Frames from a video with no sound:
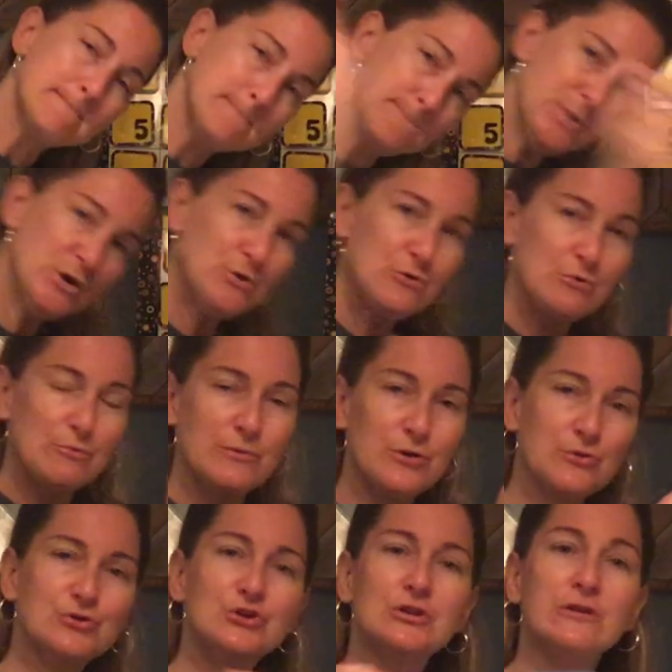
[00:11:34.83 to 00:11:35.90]
boom,
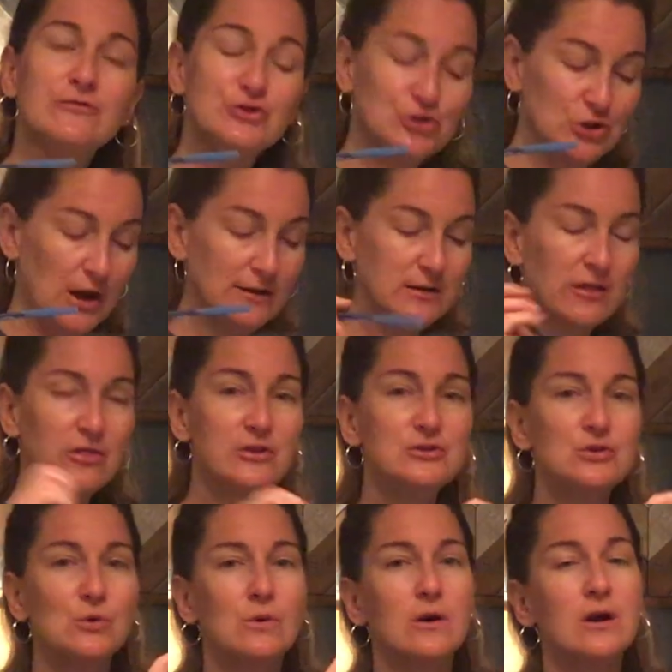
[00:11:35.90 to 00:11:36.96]
you should have shut the
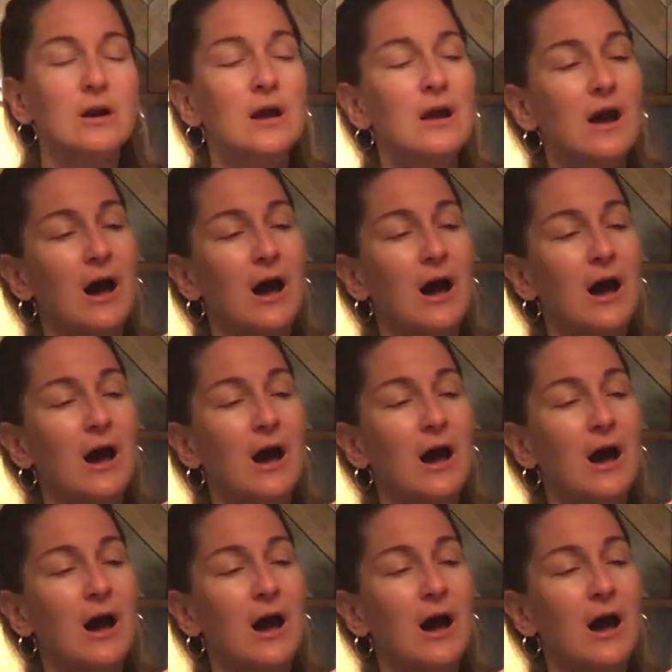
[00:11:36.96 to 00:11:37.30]
door